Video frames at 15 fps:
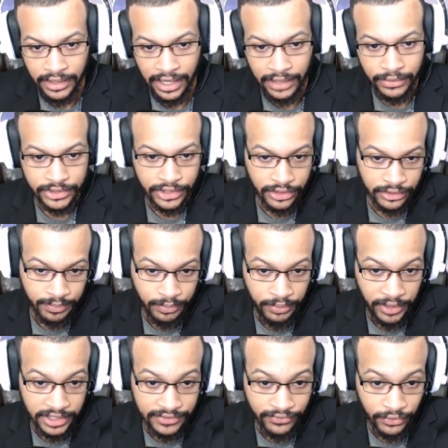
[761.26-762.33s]
I was gonna
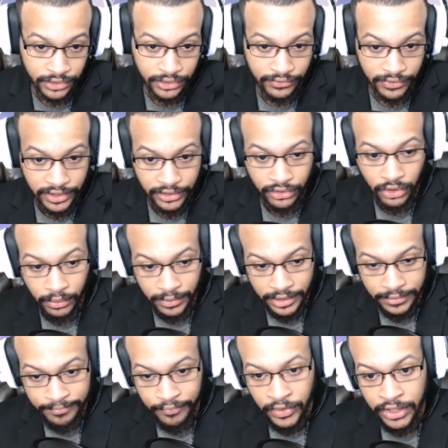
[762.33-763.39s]
place floors over there.
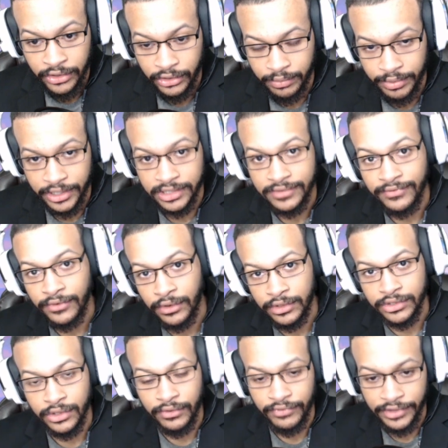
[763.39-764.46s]
Normally you'd place
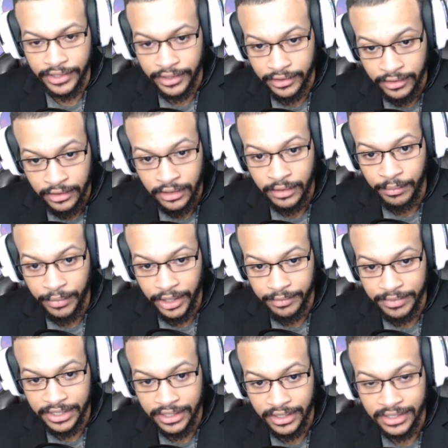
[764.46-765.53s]
floors over there, but
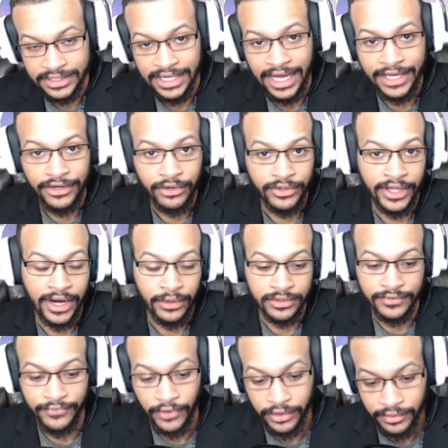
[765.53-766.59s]
because I know that I was
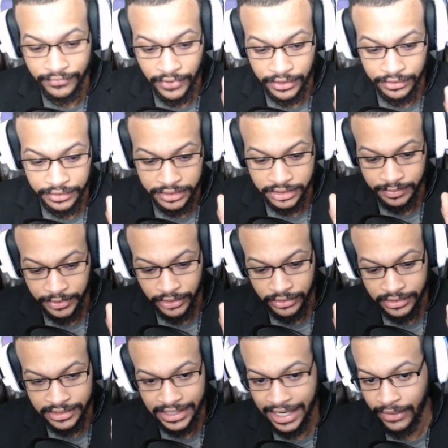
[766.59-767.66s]
far enough under his
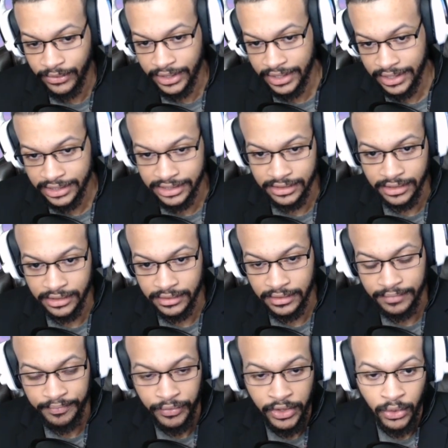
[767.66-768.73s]
builds, I wouldn't need to
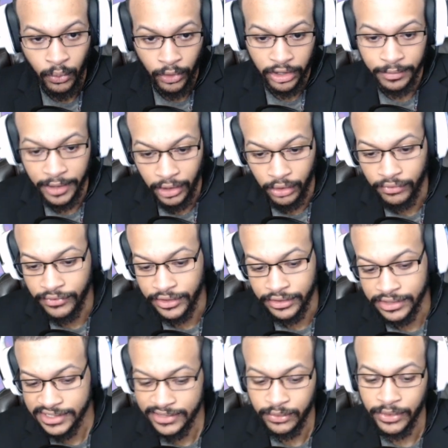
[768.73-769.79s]
worry about over there,
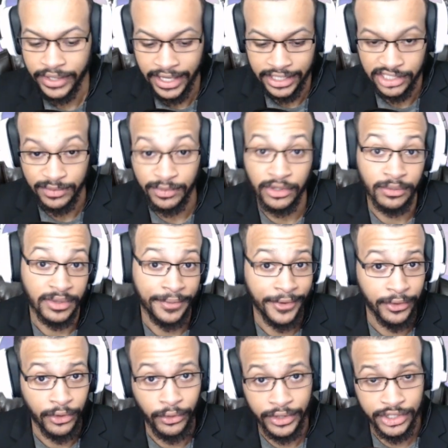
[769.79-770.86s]
because it wouldn't actually blow him up. It
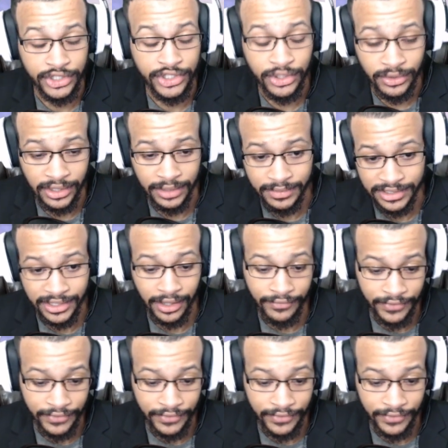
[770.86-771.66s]
would only shoot himself.